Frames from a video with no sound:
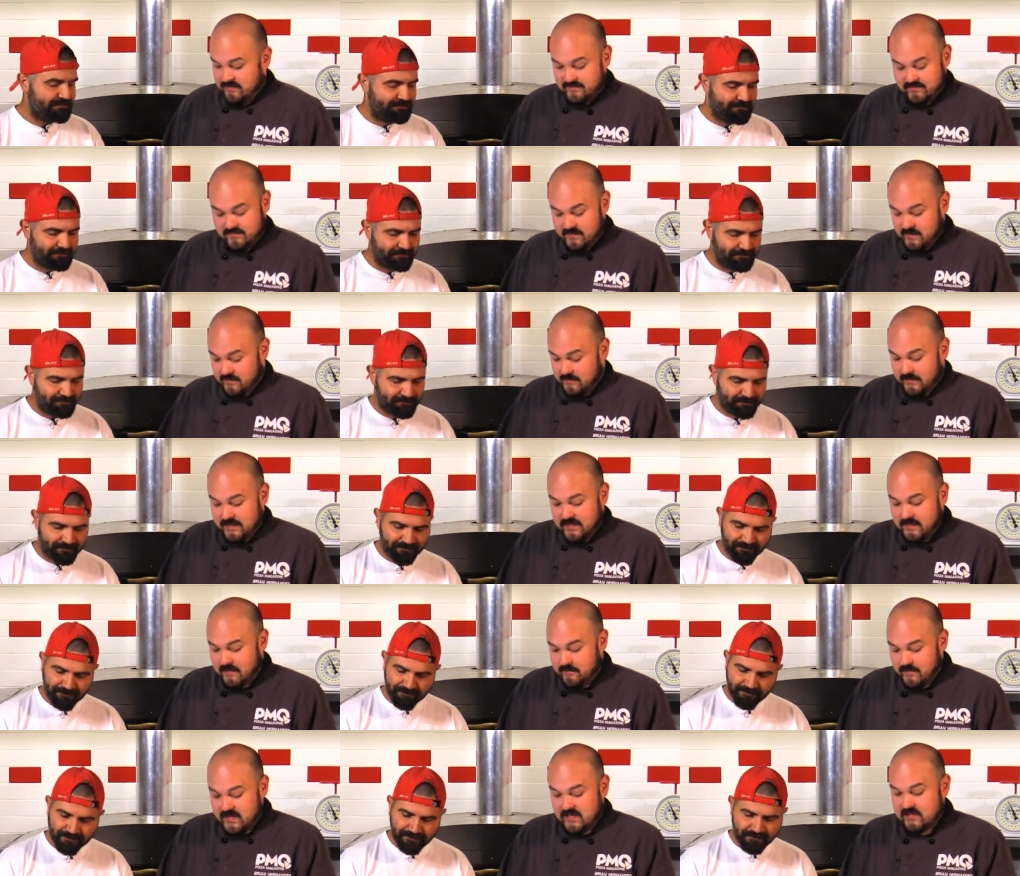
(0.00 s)
Speaker 1: that I mean,
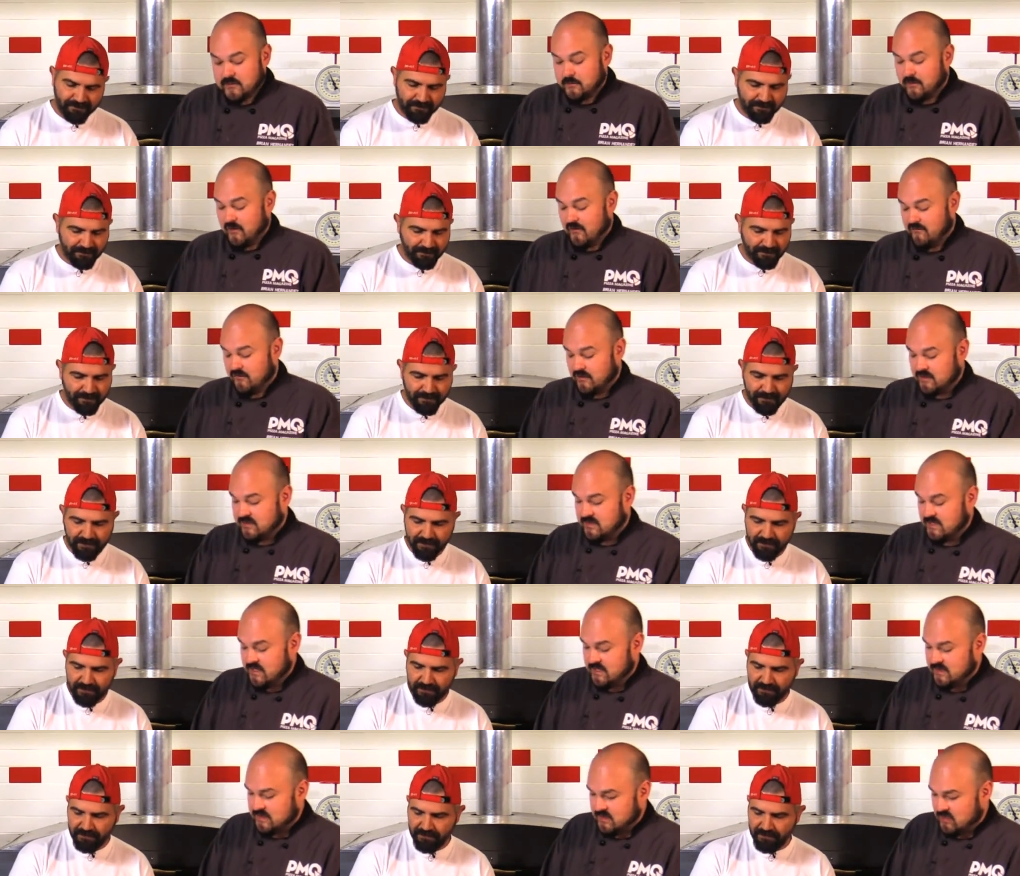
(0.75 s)
it makes perfect
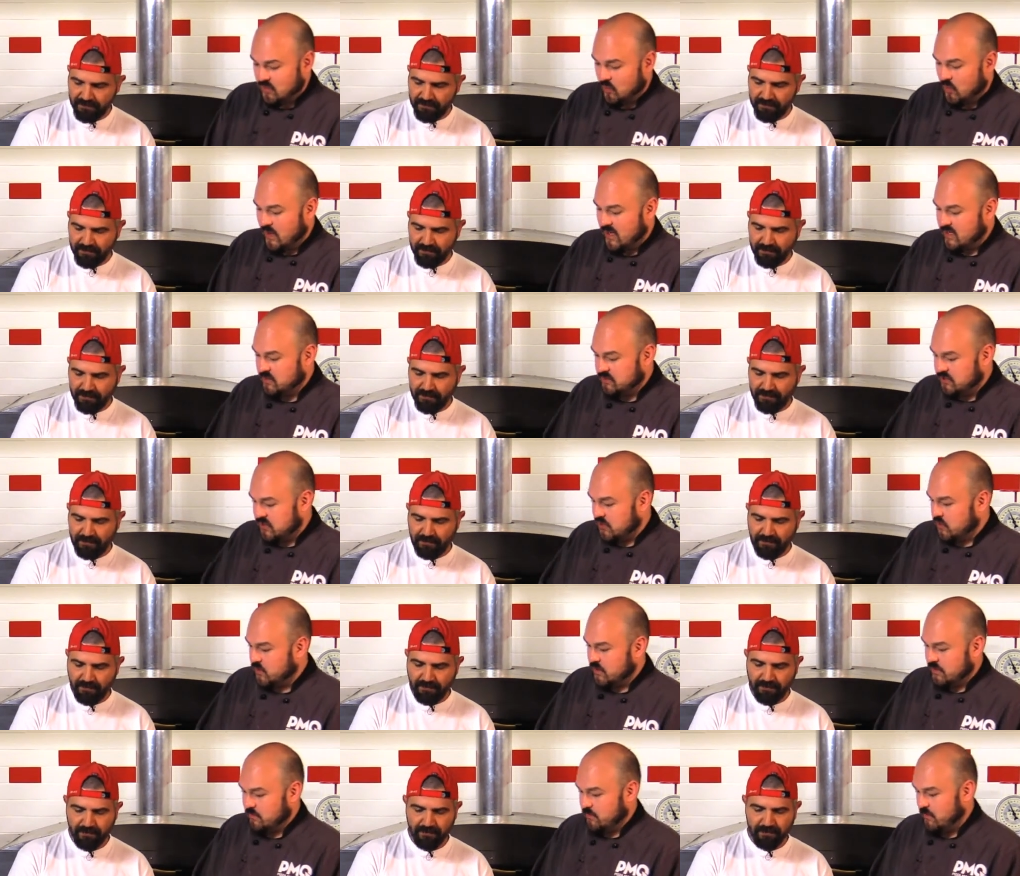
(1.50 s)
sense. So why don't
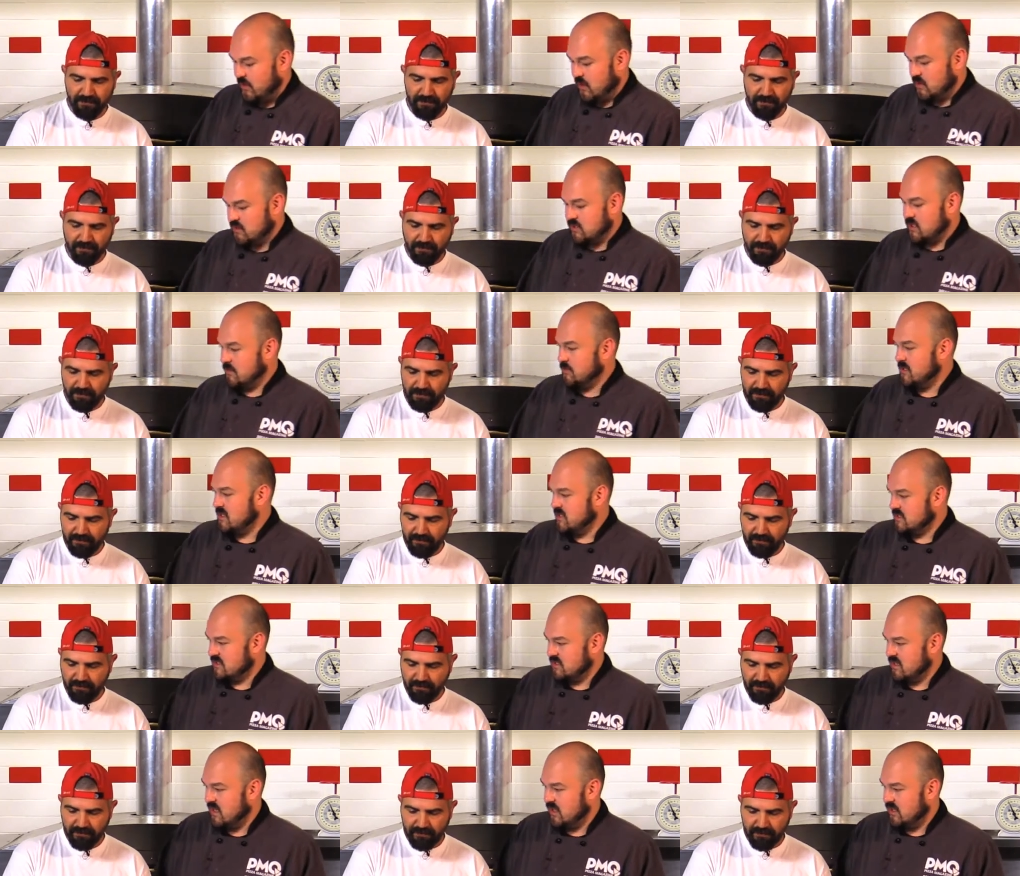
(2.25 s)
you impart some of
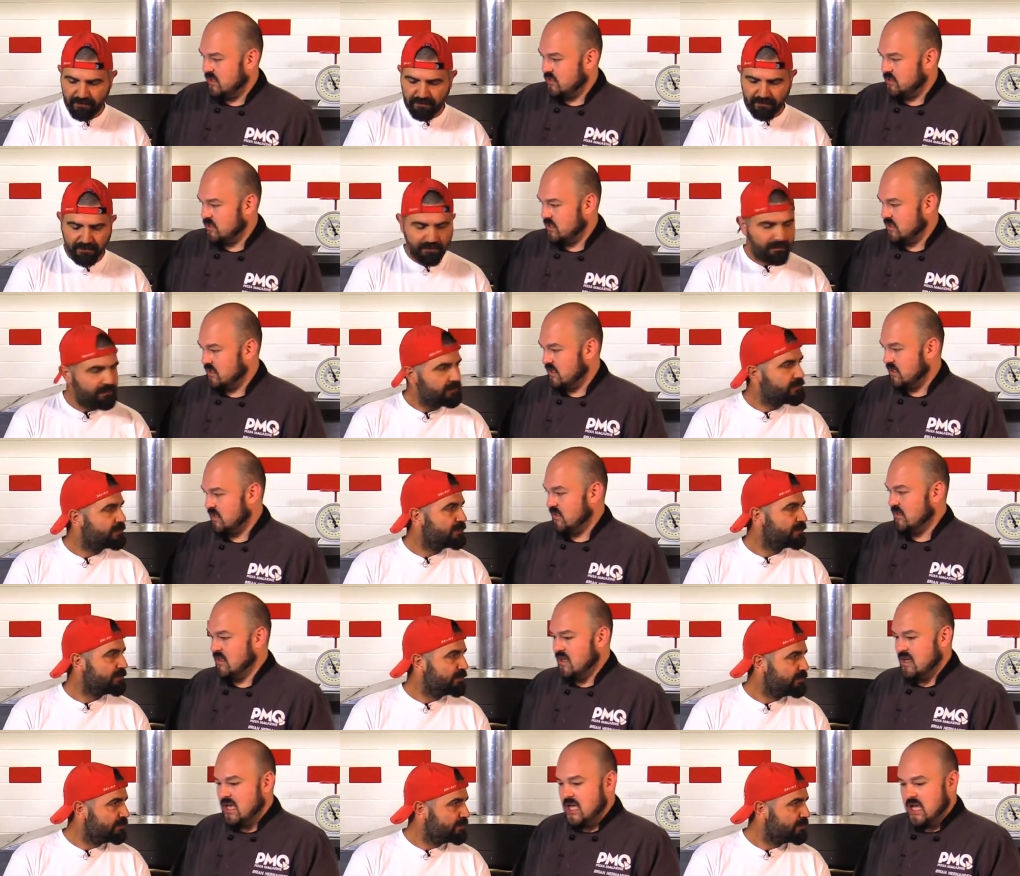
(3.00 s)
this knowledge and uh,
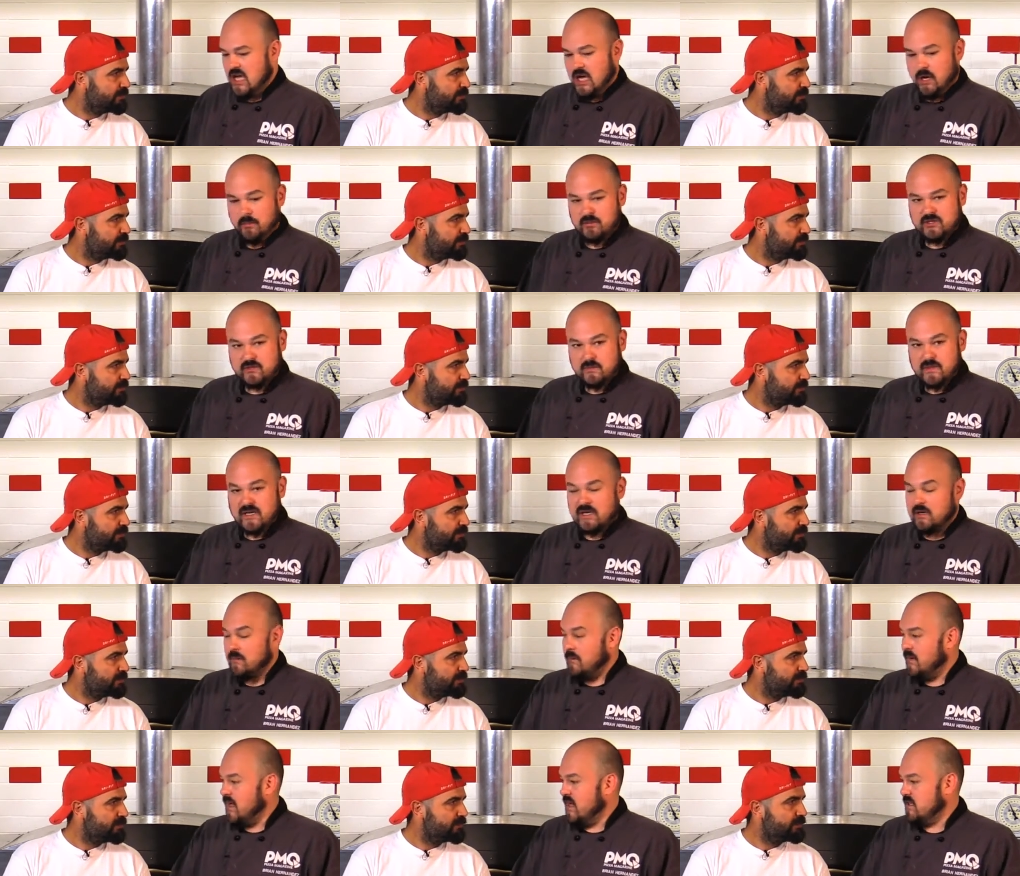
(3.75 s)
help us make
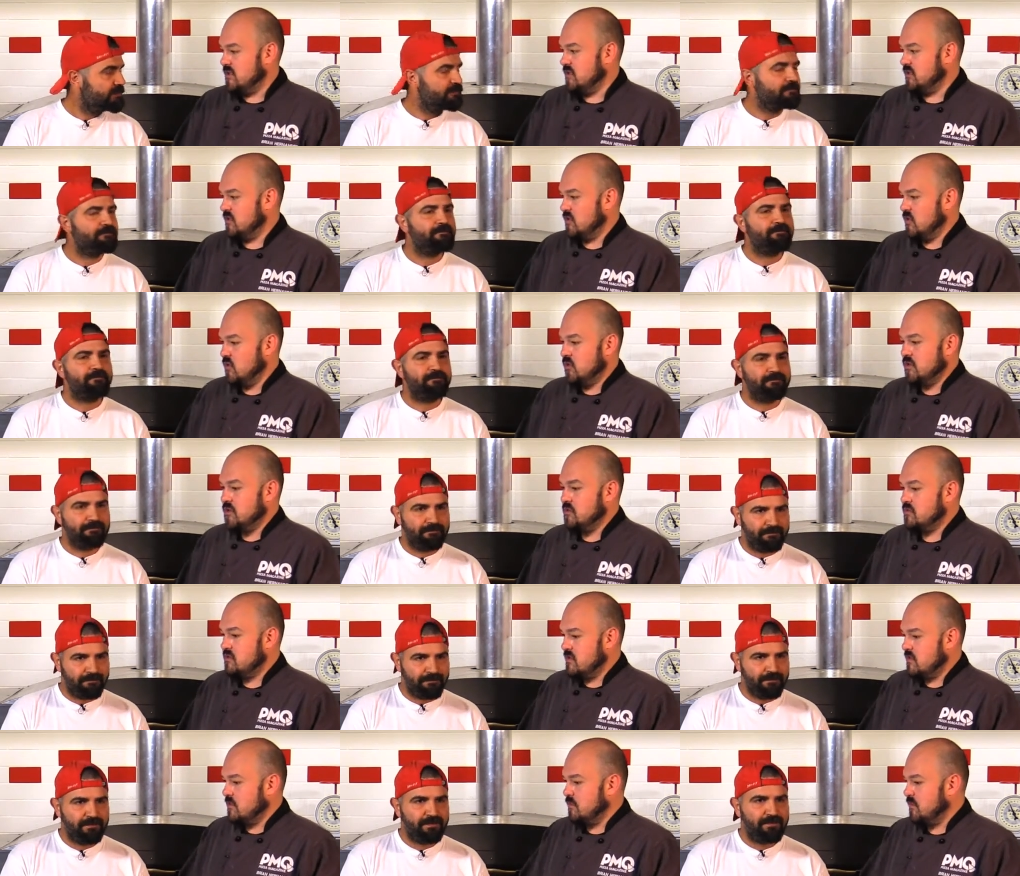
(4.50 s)
a batch of dough
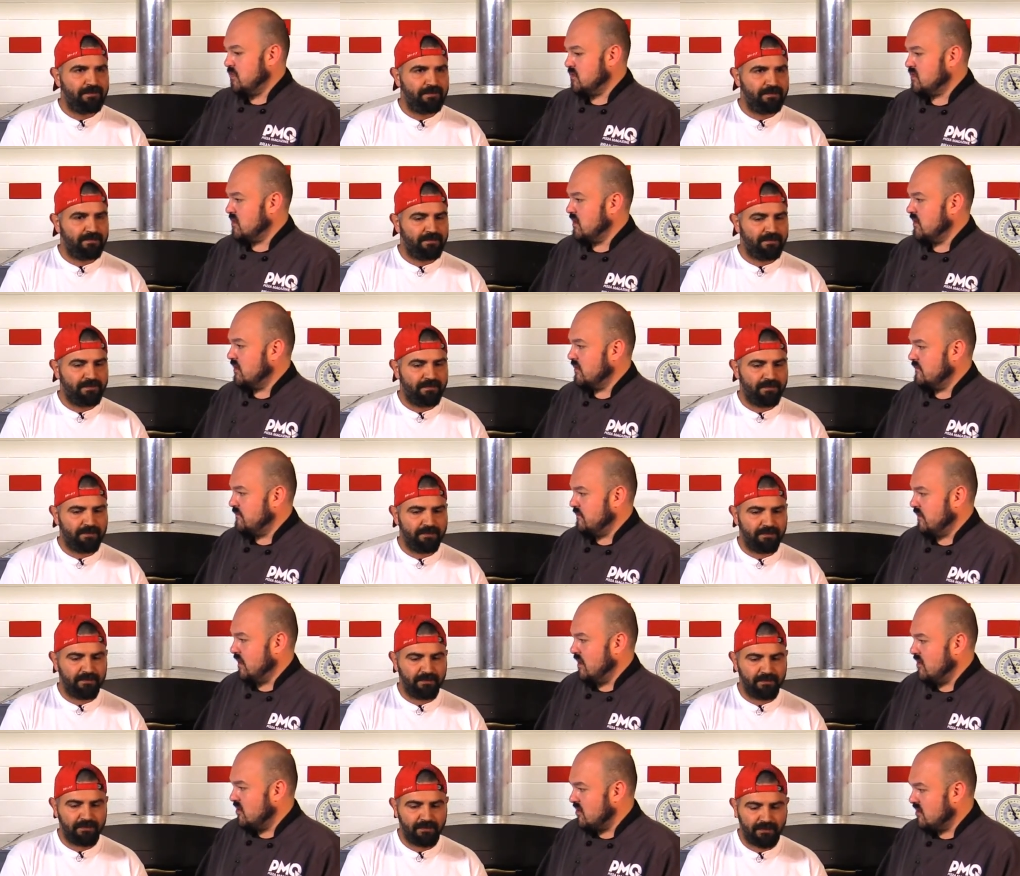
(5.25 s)
using the Polselli
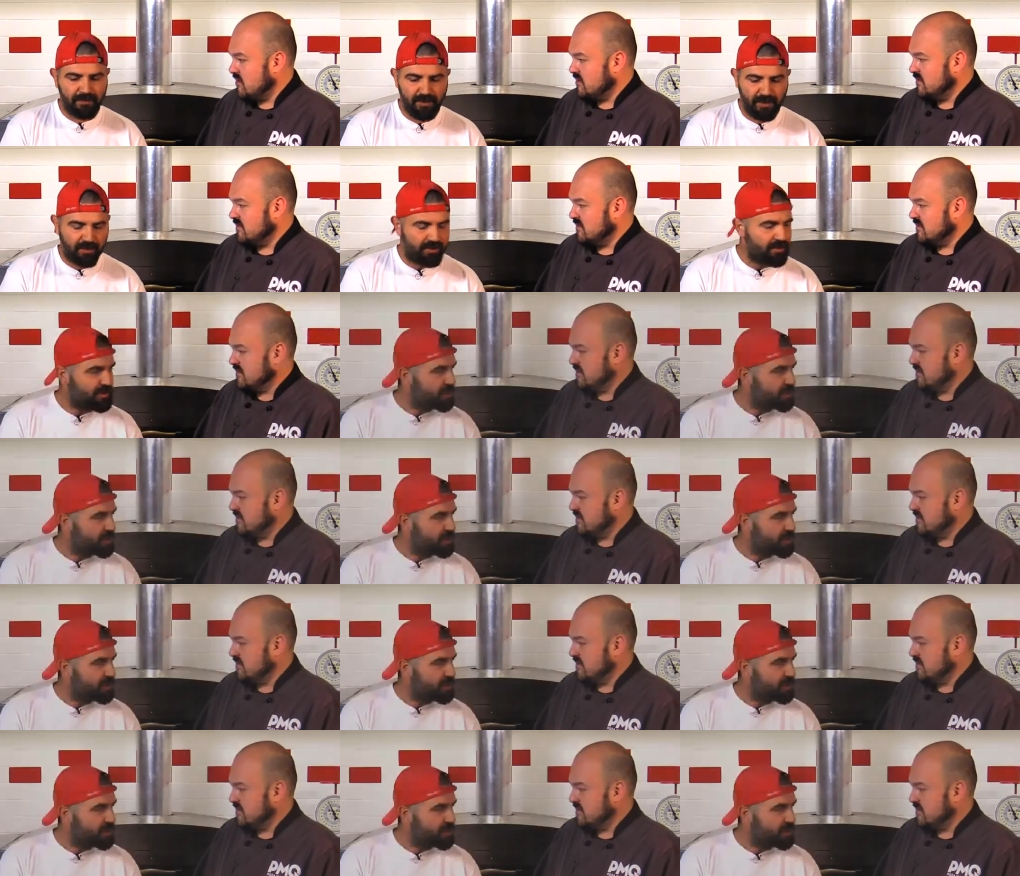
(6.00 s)
flour? Sounds